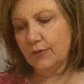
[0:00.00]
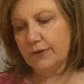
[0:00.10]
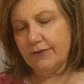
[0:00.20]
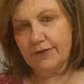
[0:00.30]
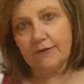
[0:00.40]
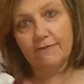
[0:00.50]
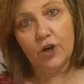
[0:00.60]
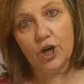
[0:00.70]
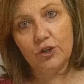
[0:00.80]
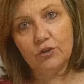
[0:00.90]
with the
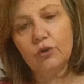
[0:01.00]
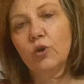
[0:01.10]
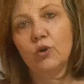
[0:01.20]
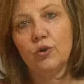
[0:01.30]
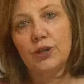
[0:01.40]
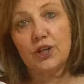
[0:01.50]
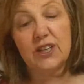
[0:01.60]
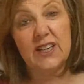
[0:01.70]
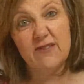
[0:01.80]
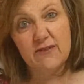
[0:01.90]
vinyl, or you
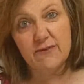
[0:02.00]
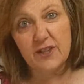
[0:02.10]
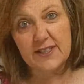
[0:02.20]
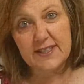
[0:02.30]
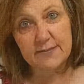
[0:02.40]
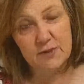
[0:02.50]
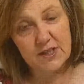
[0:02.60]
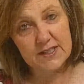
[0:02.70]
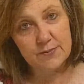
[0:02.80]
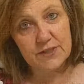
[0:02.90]
could even find some
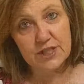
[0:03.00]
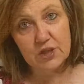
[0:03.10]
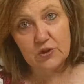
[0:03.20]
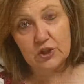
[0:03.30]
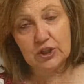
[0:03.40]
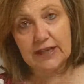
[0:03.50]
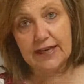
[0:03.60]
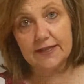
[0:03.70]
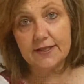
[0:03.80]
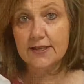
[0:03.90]
nice material,
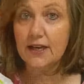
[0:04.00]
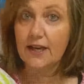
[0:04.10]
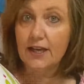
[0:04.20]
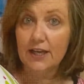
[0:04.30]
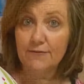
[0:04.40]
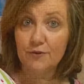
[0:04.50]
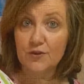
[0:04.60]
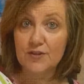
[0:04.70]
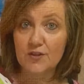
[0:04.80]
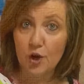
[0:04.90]
and if you're a
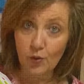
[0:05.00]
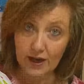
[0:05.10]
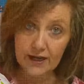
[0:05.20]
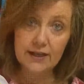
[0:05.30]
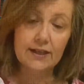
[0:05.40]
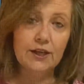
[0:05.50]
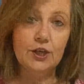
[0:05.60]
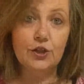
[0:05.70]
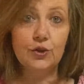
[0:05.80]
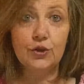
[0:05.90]
sewer
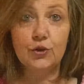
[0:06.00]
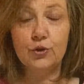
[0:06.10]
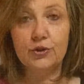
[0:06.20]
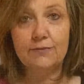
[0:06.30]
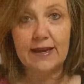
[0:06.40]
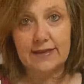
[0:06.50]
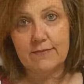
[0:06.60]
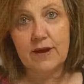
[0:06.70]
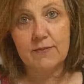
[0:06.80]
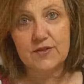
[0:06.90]
you could make
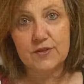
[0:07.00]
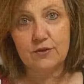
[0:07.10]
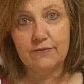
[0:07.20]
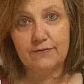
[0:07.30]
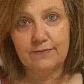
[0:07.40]
them up yourself.